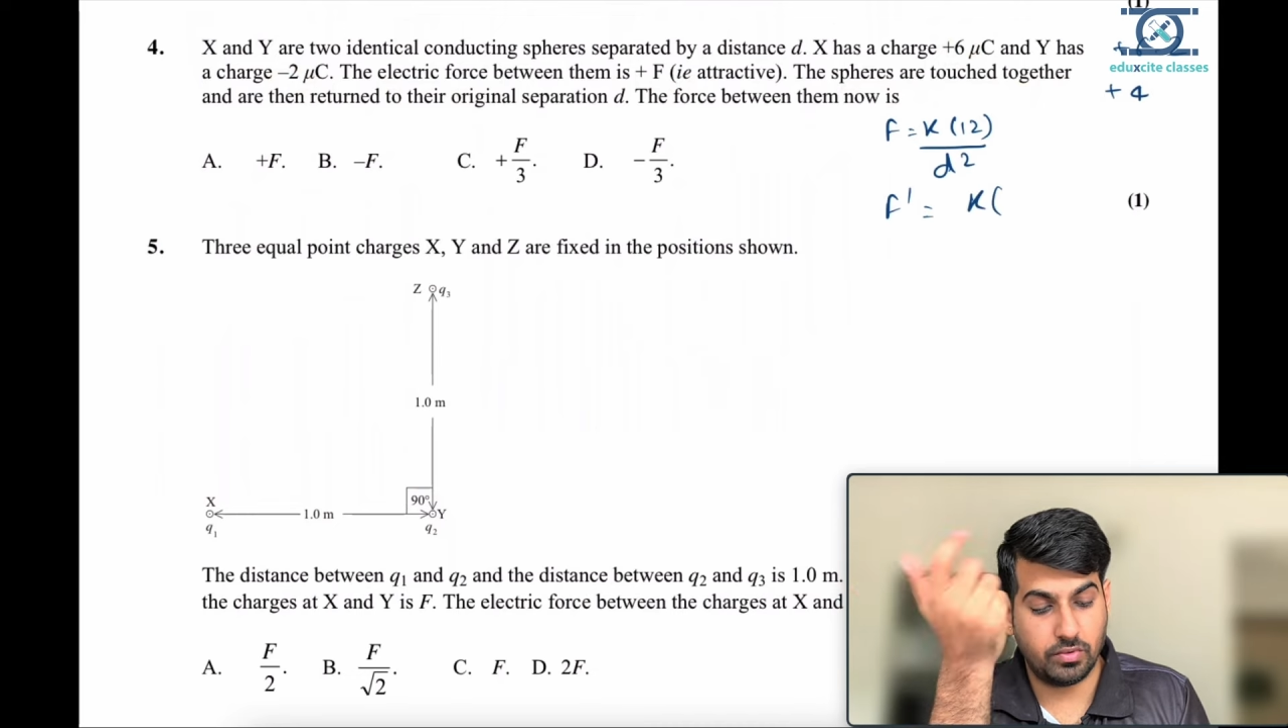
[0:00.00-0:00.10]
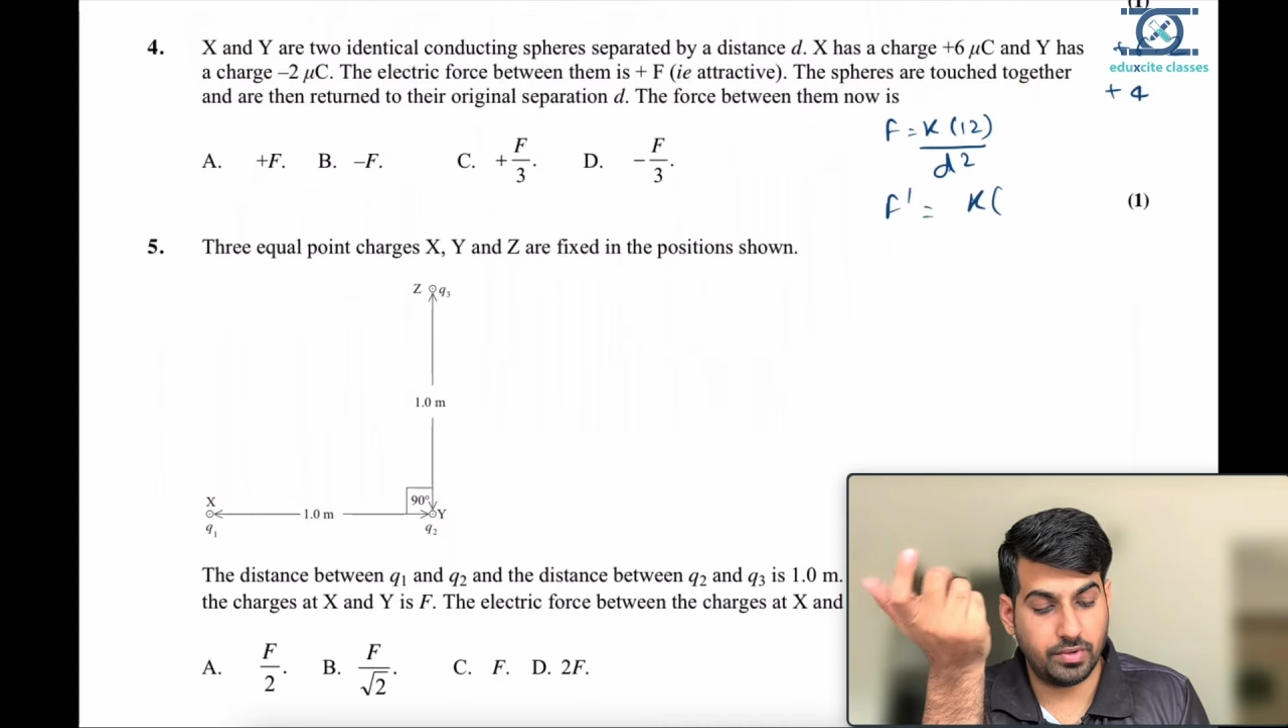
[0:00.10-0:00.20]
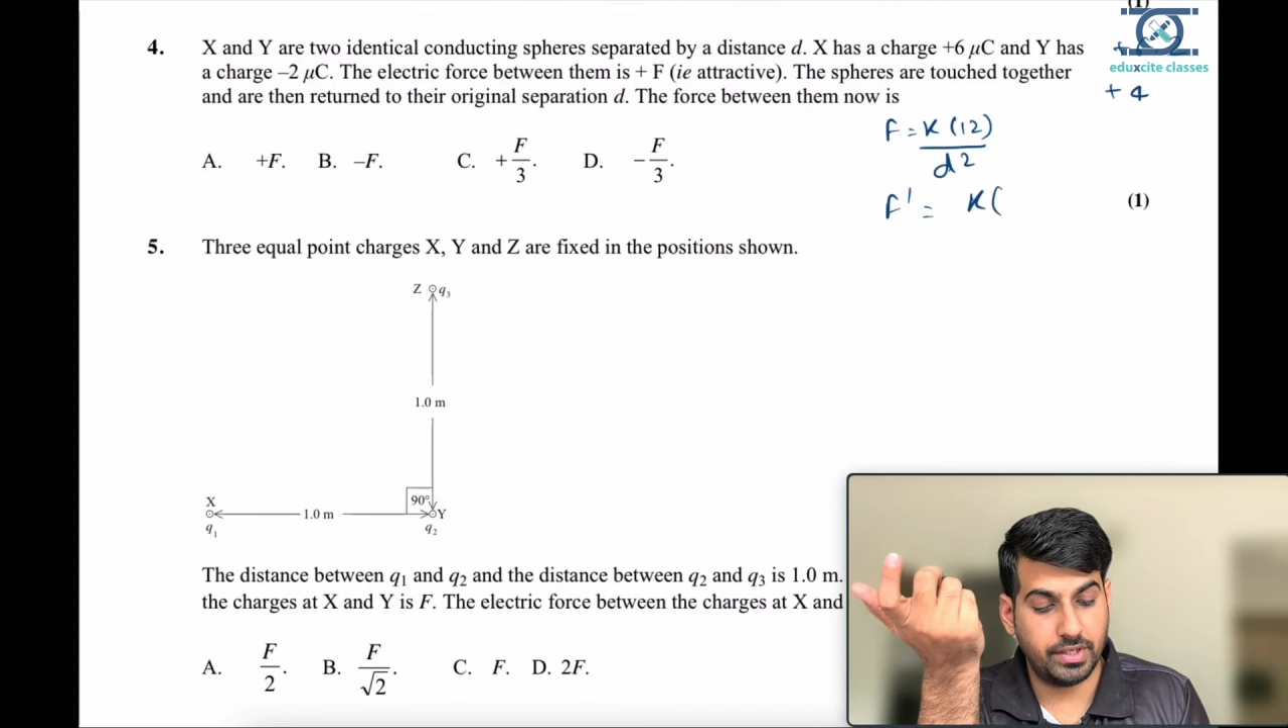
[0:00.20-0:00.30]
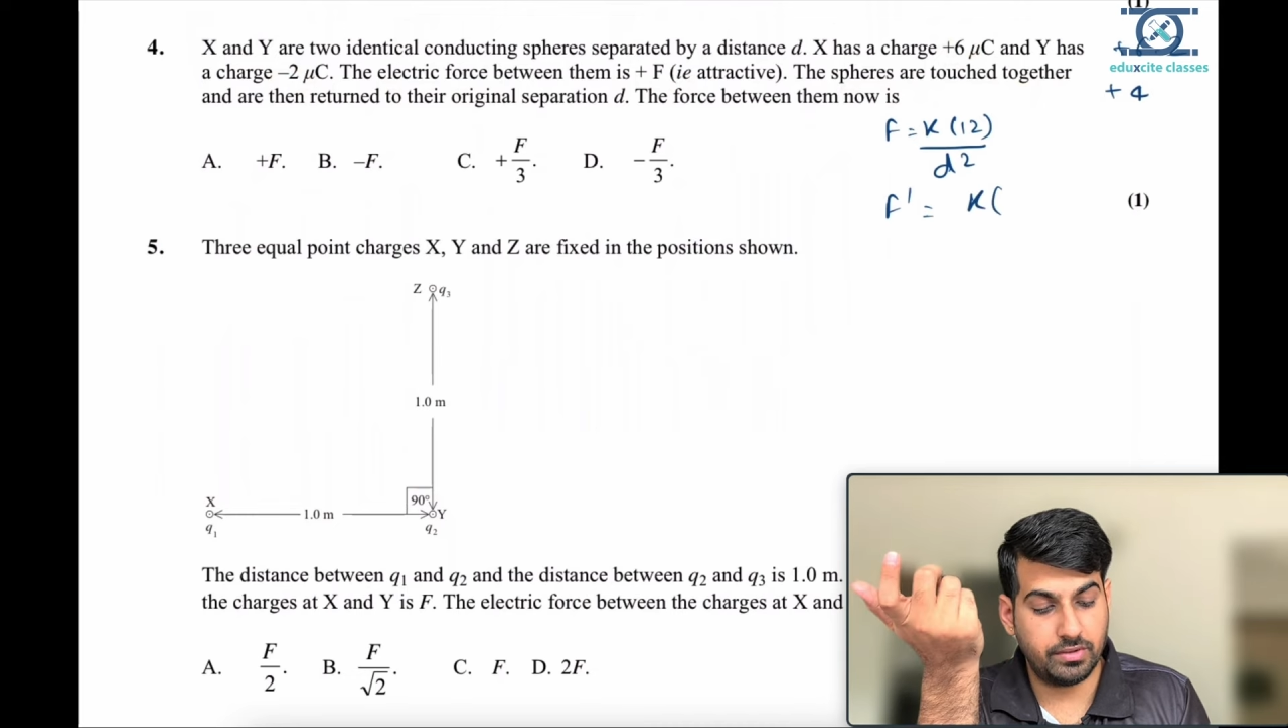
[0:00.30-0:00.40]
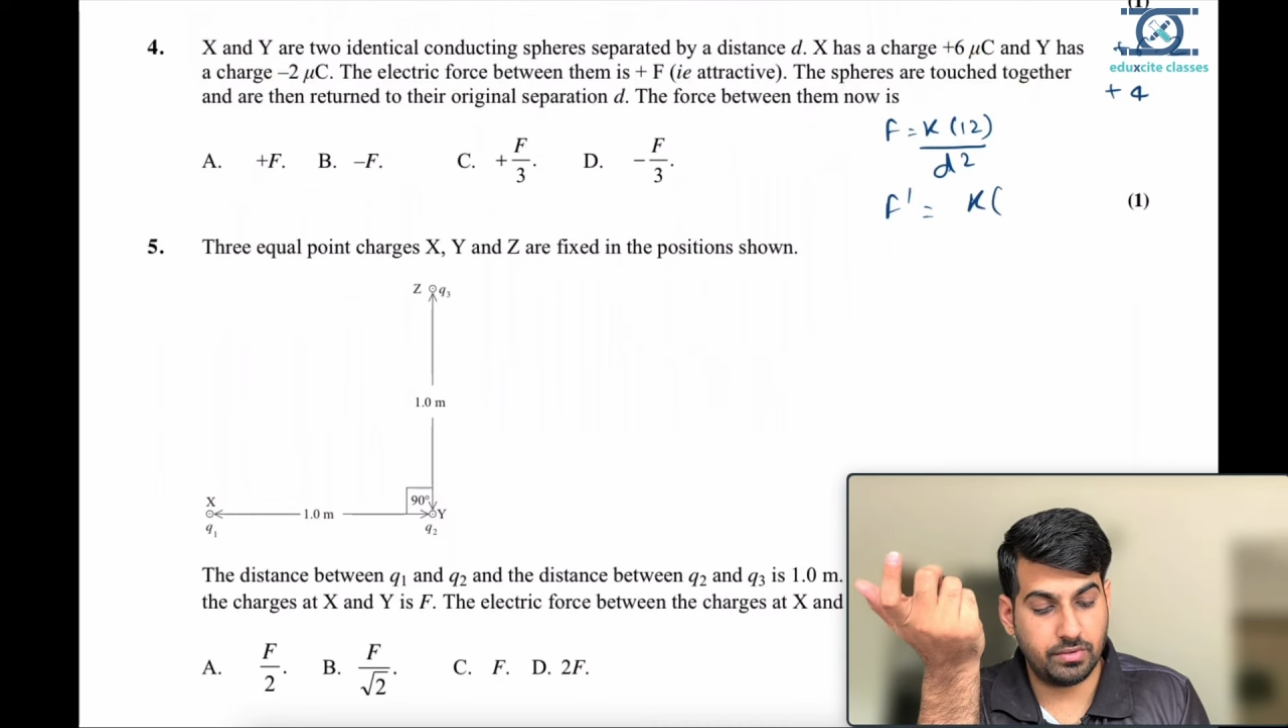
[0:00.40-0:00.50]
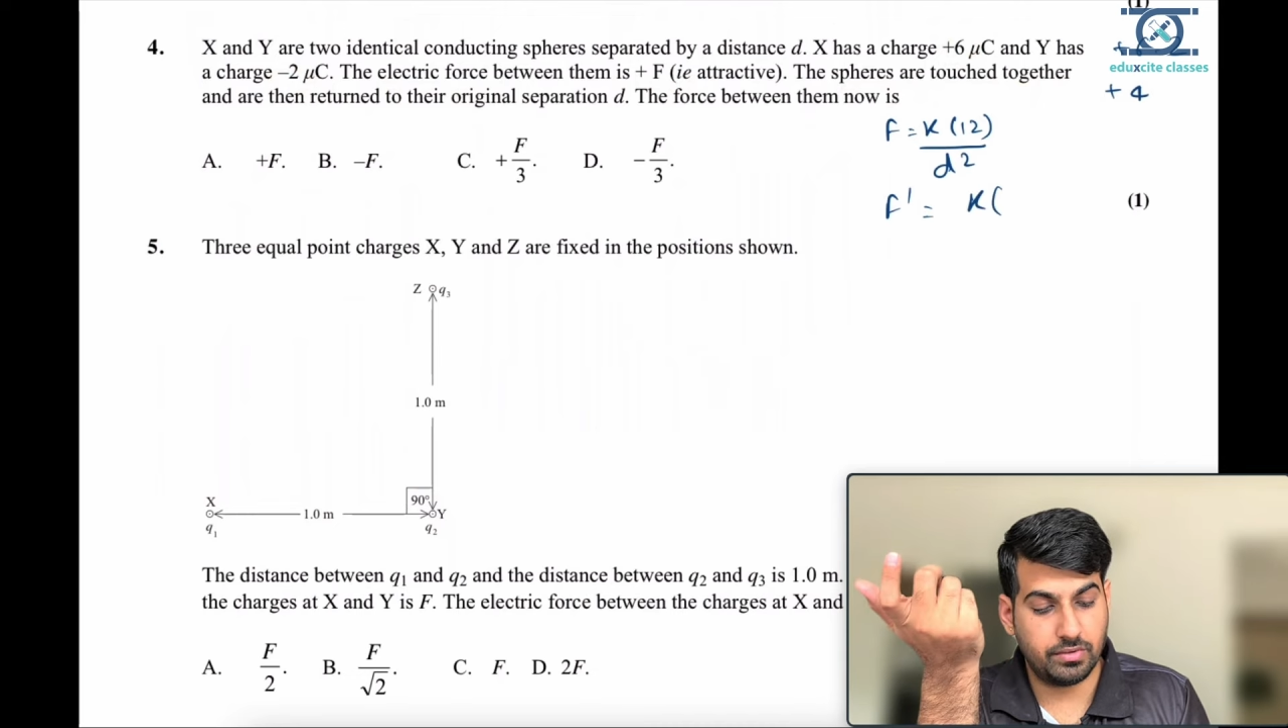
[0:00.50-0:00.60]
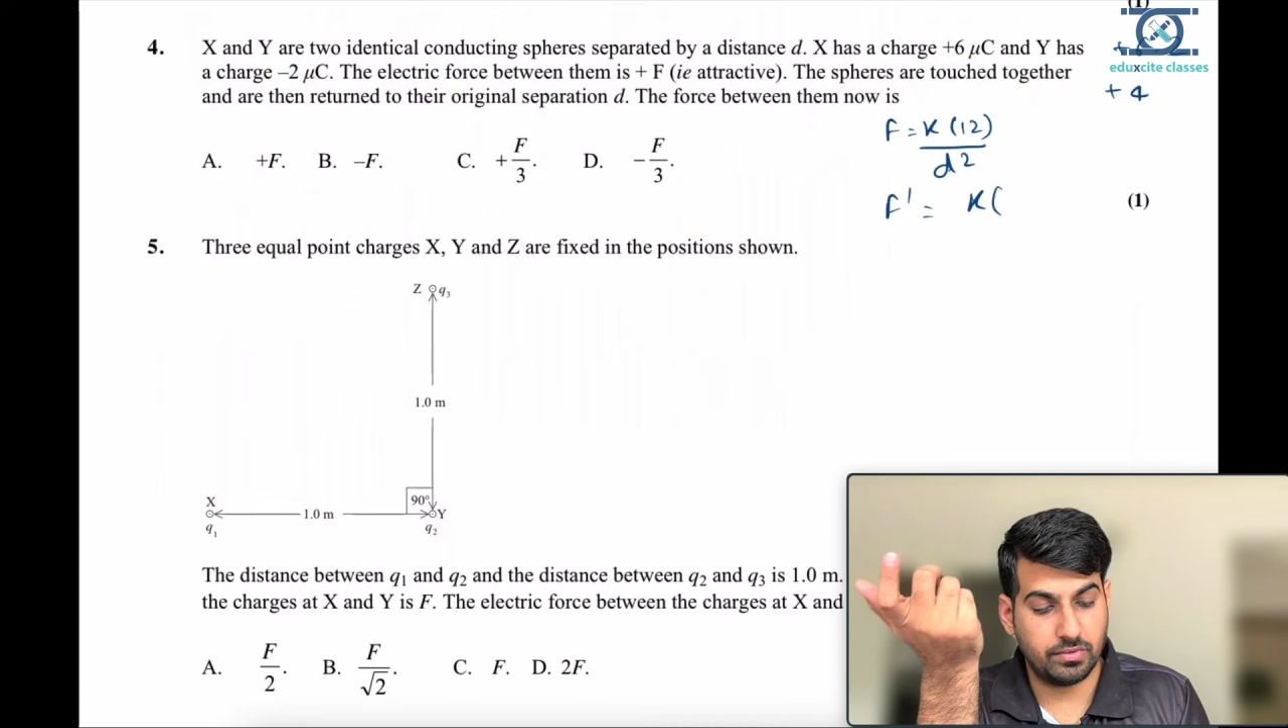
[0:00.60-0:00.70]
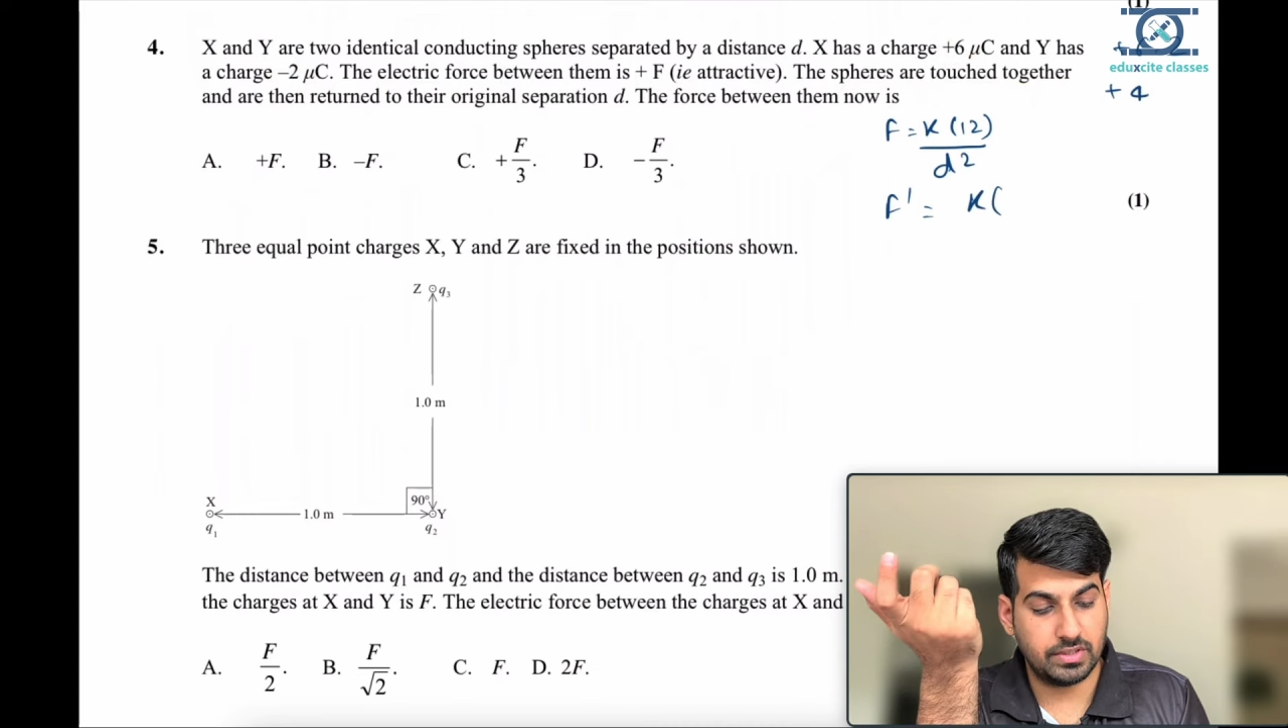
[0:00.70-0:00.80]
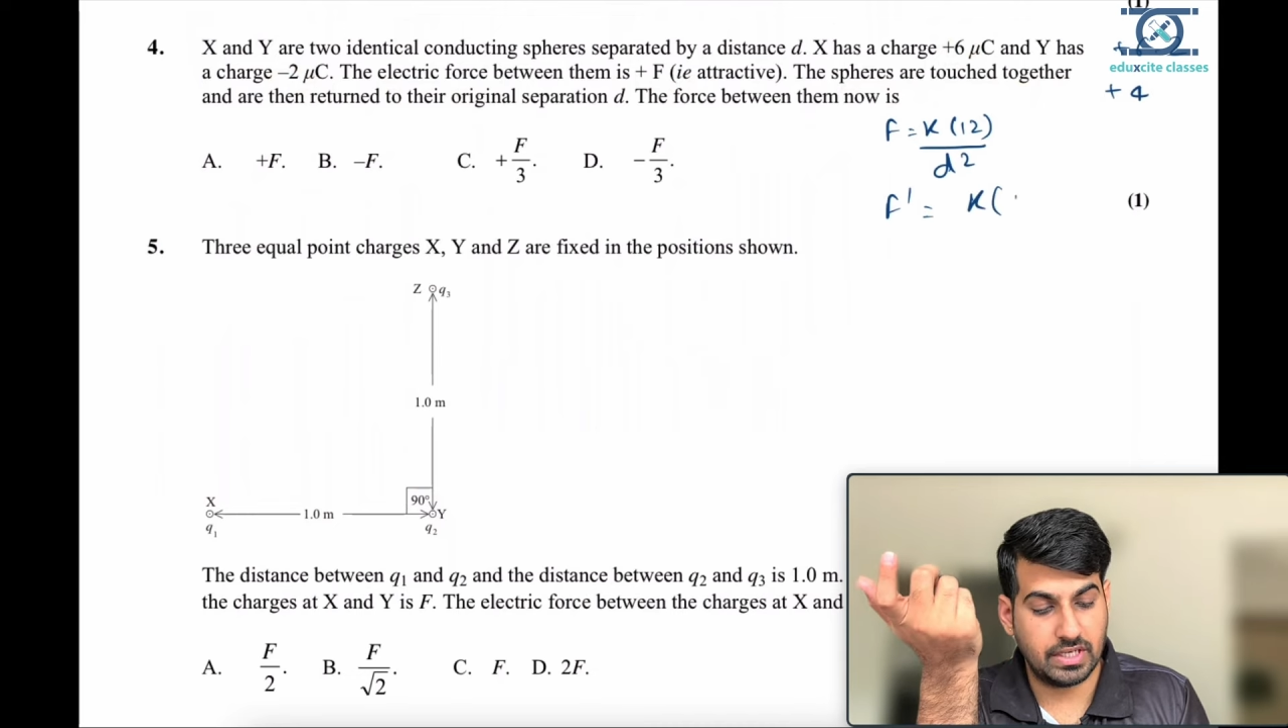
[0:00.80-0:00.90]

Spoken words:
2 into 2,